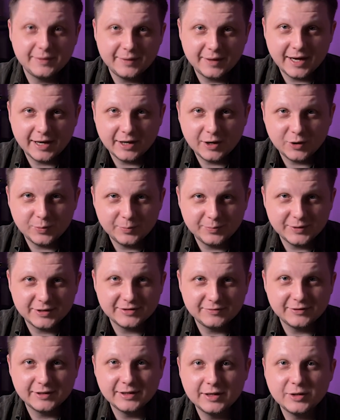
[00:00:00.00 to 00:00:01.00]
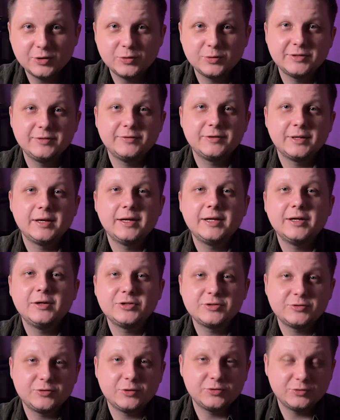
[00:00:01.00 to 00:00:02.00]
I hope this video was very
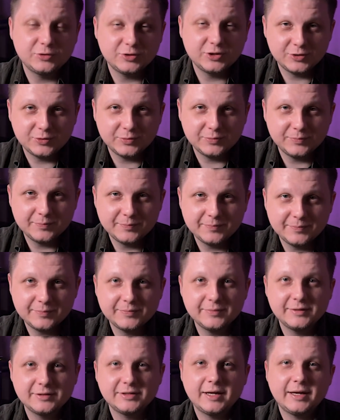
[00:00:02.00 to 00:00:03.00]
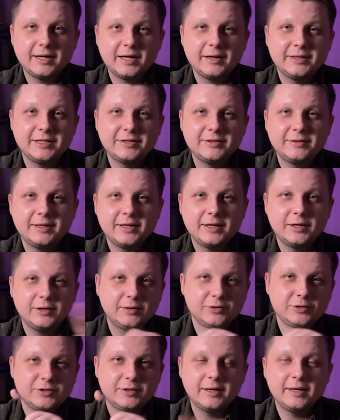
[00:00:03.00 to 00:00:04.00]
useful for you. Check out these
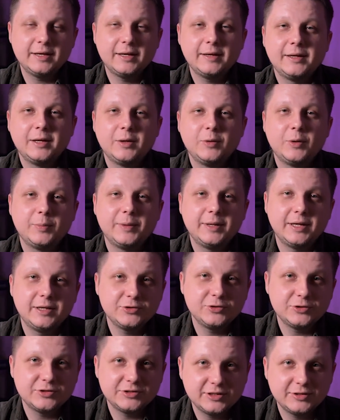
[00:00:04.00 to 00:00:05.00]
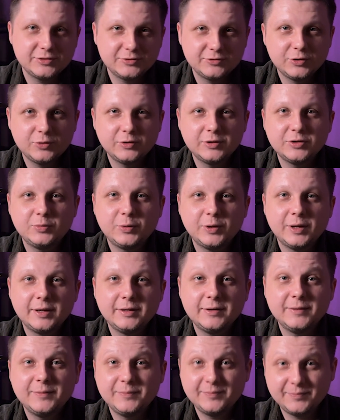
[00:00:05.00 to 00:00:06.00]
videos, they will be interesting for you as
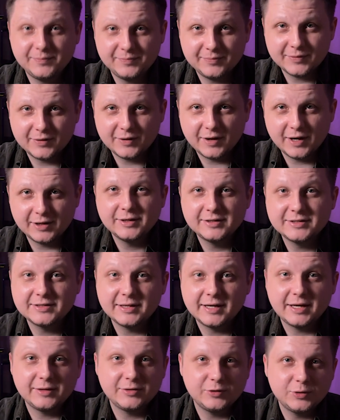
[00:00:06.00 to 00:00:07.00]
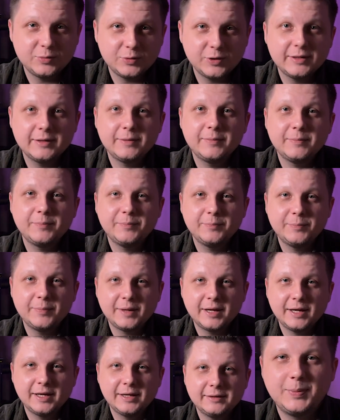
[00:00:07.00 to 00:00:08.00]
well. Hugs to everyone.
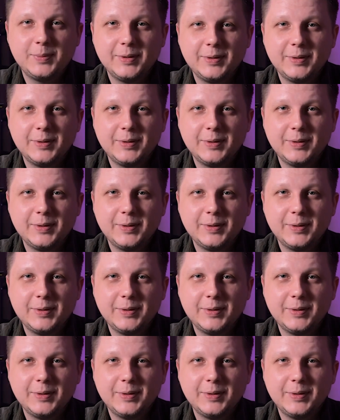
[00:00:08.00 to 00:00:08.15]
Bye.